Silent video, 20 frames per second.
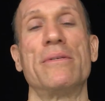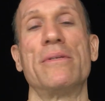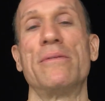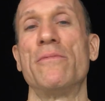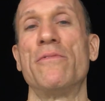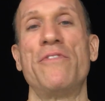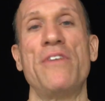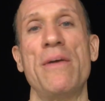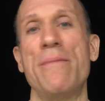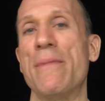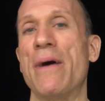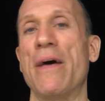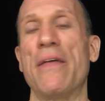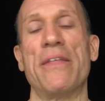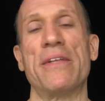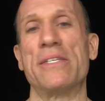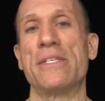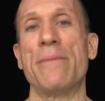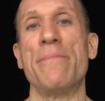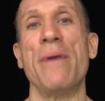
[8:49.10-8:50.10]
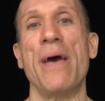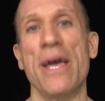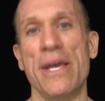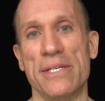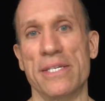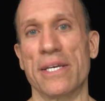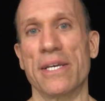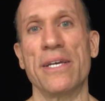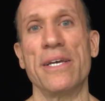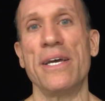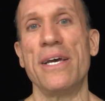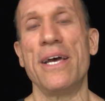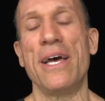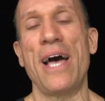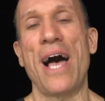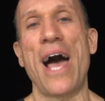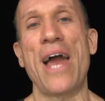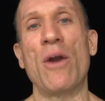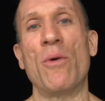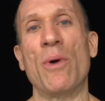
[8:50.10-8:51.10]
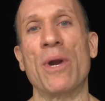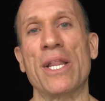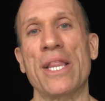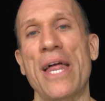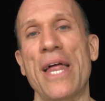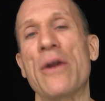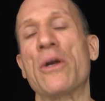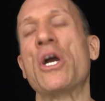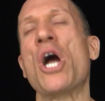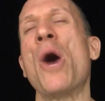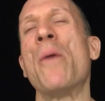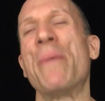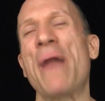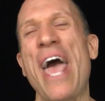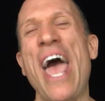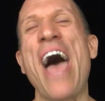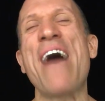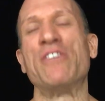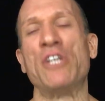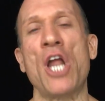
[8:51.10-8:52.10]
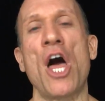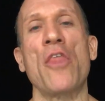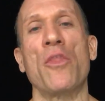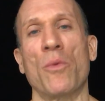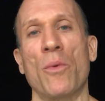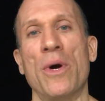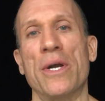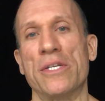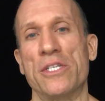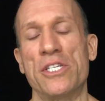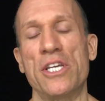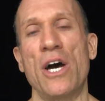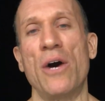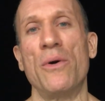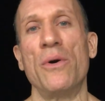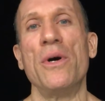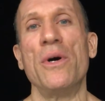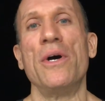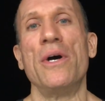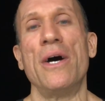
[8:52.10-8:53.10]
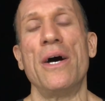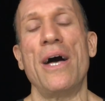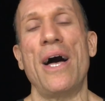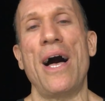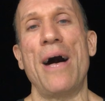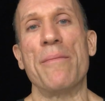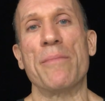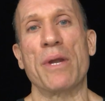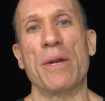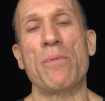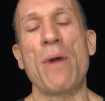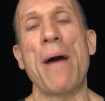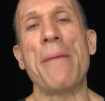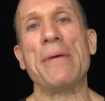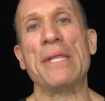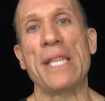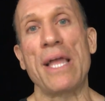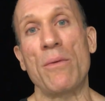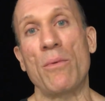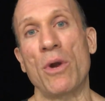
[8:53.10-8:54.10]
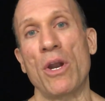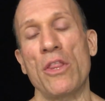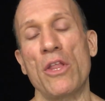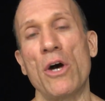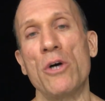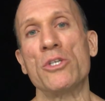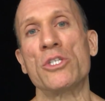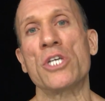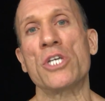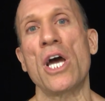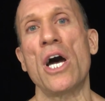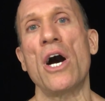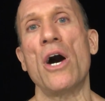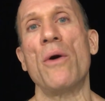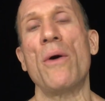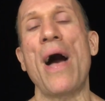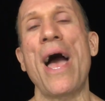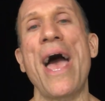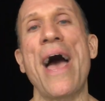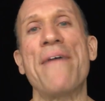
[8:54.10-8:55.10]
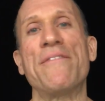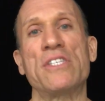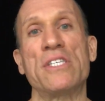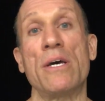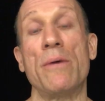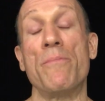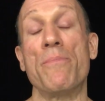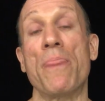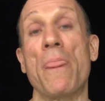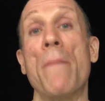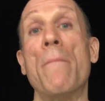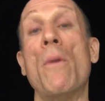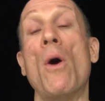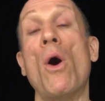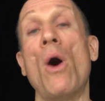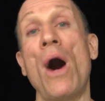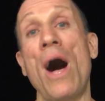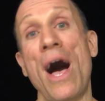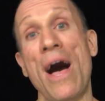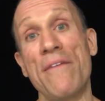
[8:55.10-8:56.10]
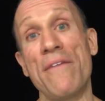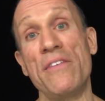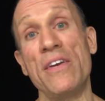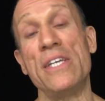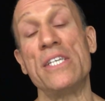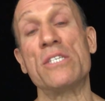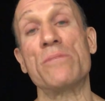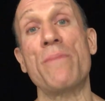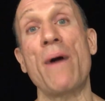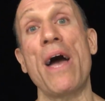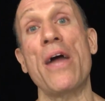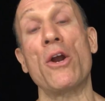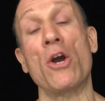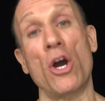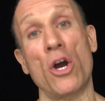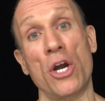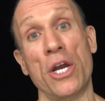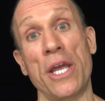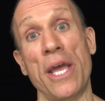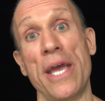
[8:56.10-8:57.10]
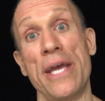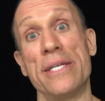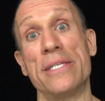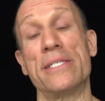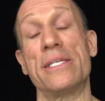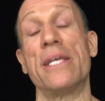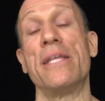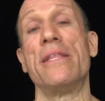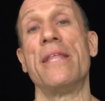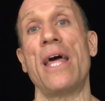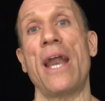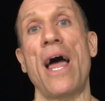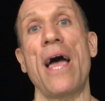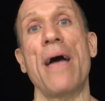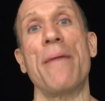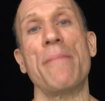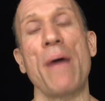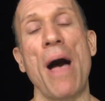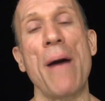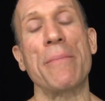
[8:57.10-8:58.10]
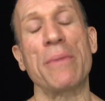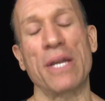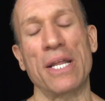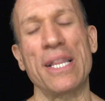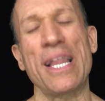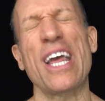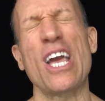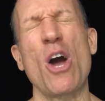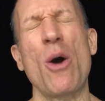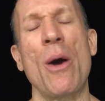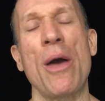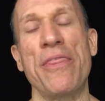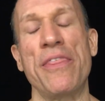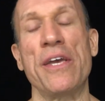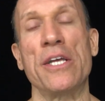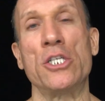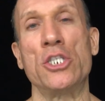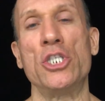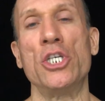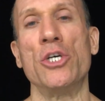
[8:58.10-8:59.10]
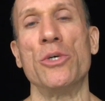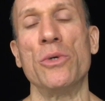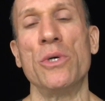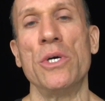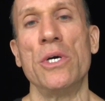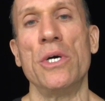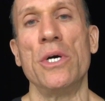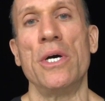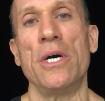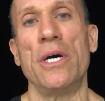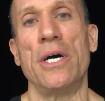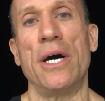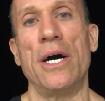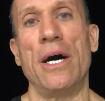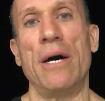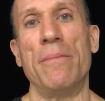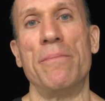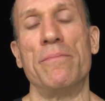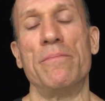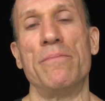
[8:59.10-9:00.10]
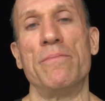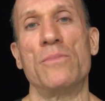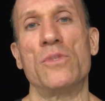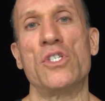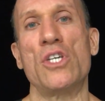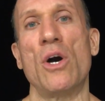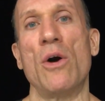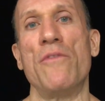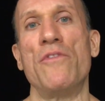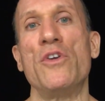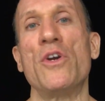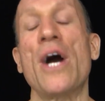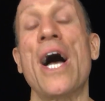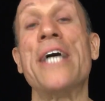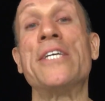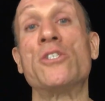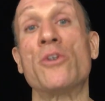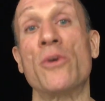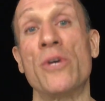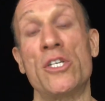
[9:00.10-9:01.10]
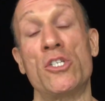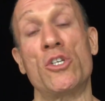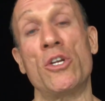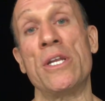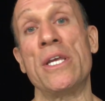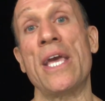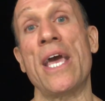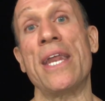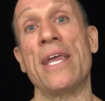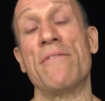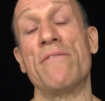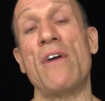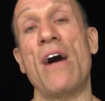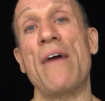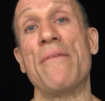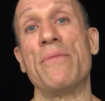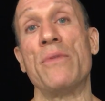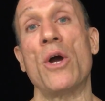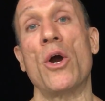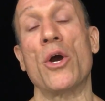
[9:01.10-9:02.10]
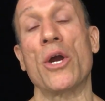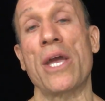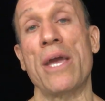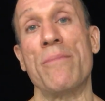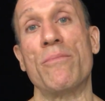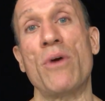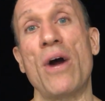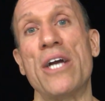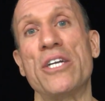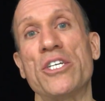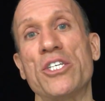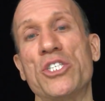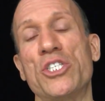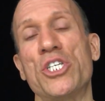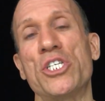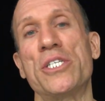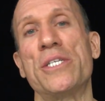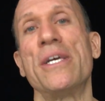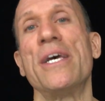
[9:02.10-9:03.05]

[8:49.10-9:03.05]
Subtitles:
female that's amazing. I don't want to let her go, but I have another one. So I'm going to probably let one of those go. I have some Mojave spider hurricanes that I'm going to let go, I think, too. So if you guys are interested in getting involved in the Hurricane Project, just